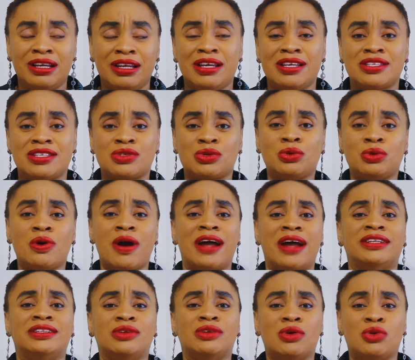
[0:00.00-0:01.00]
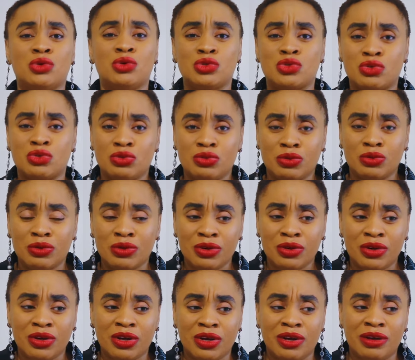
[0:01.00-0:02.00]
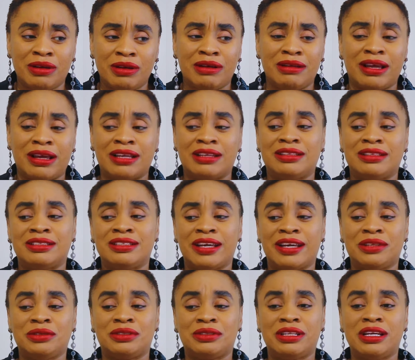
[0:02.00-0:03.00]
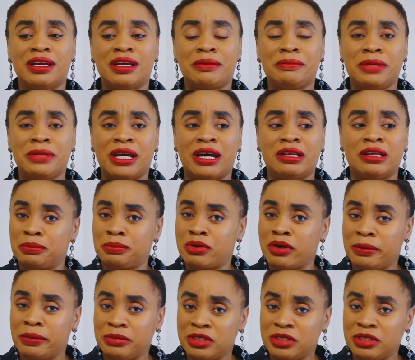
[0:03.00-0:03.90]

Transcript: a school I did not go to. Like, is it that you think me and Prime